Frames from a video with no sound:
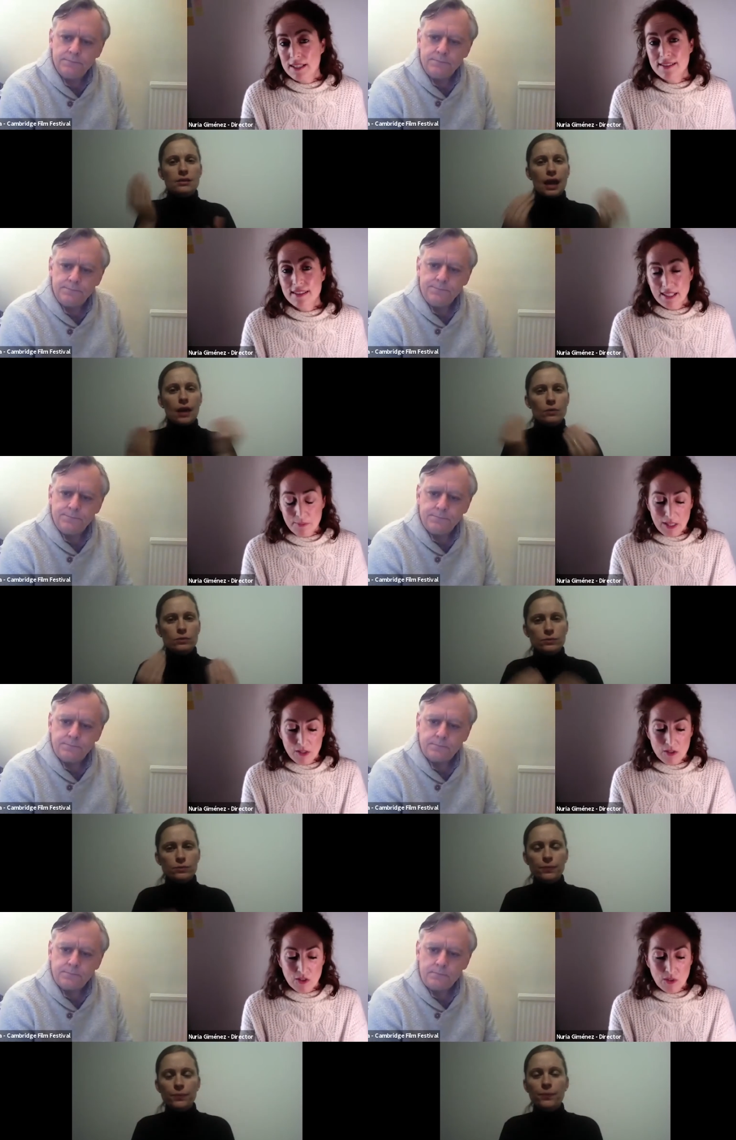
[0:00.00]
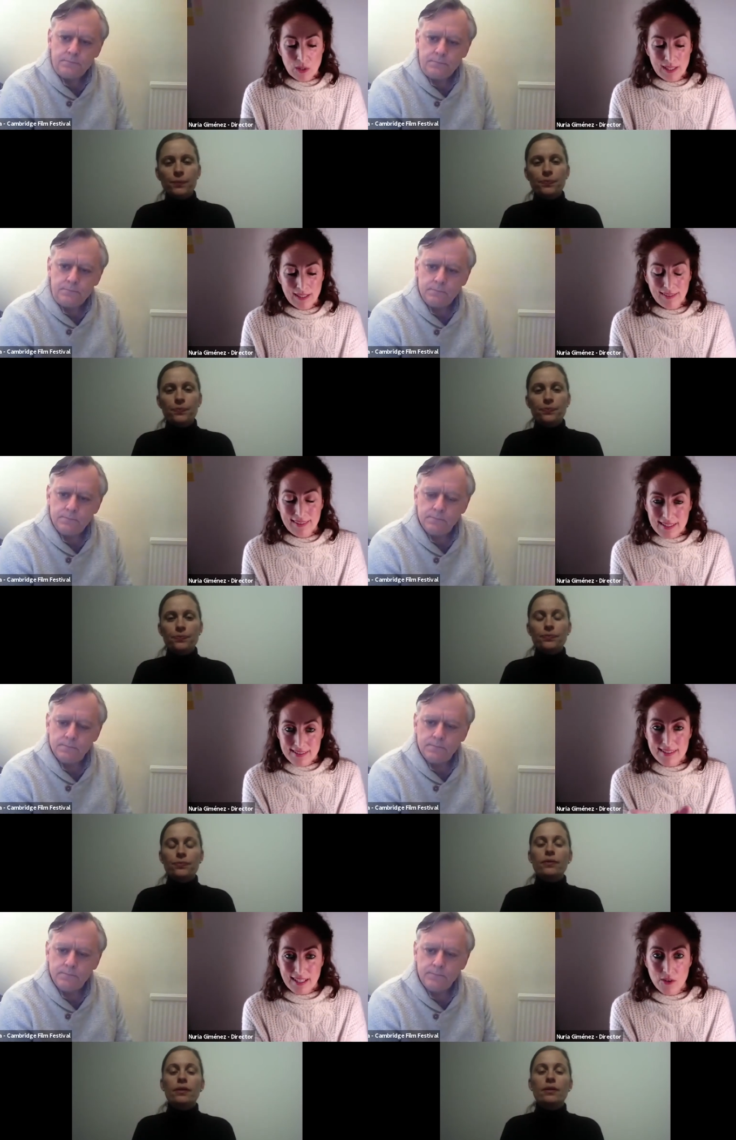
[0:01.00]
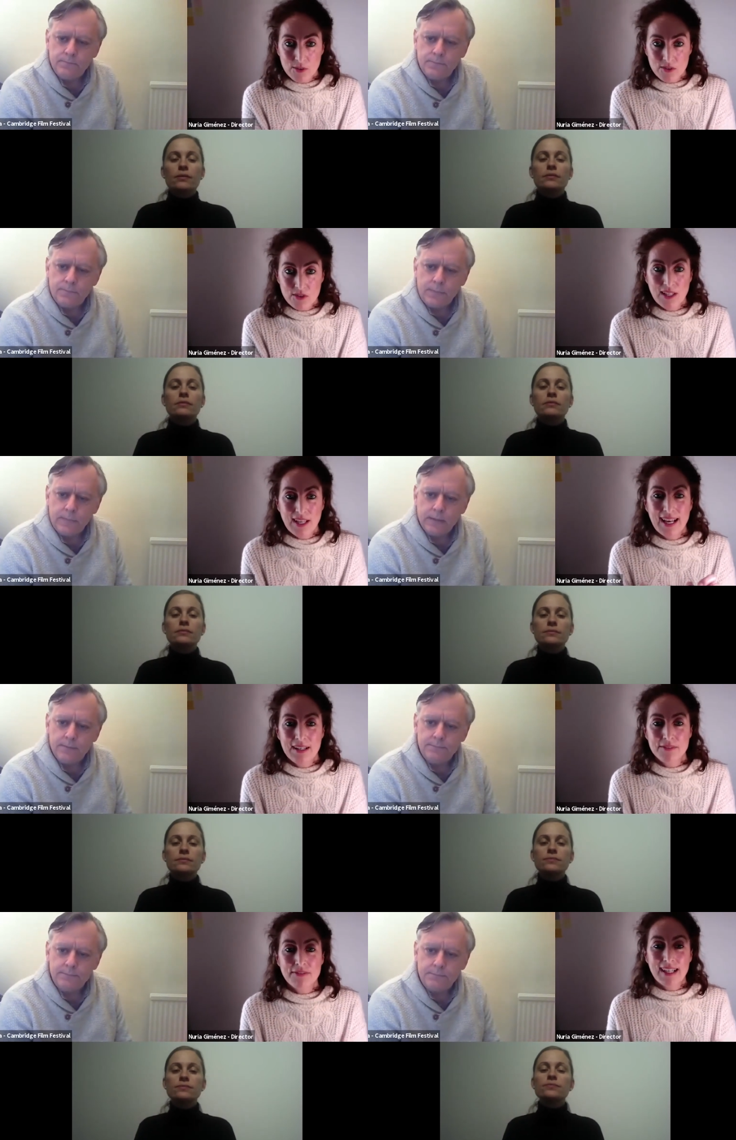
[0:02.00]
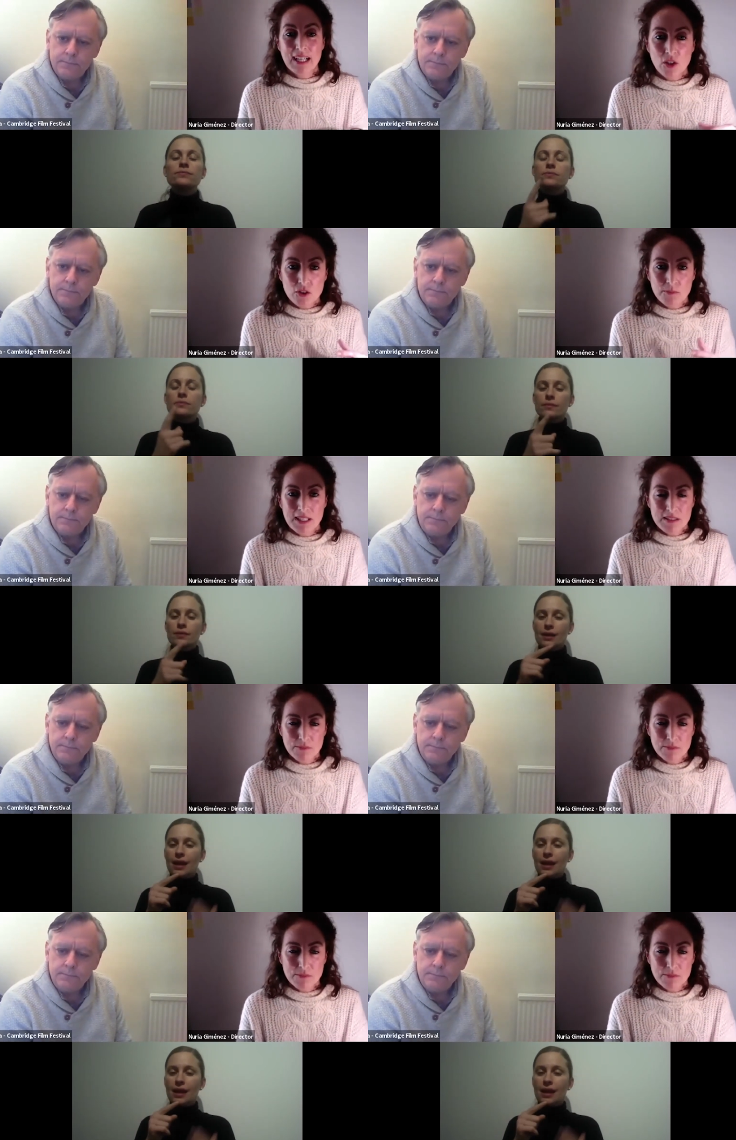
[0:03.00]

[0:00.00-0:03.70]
Speaker 1: it's the same. I also think these sounds have a lot, much,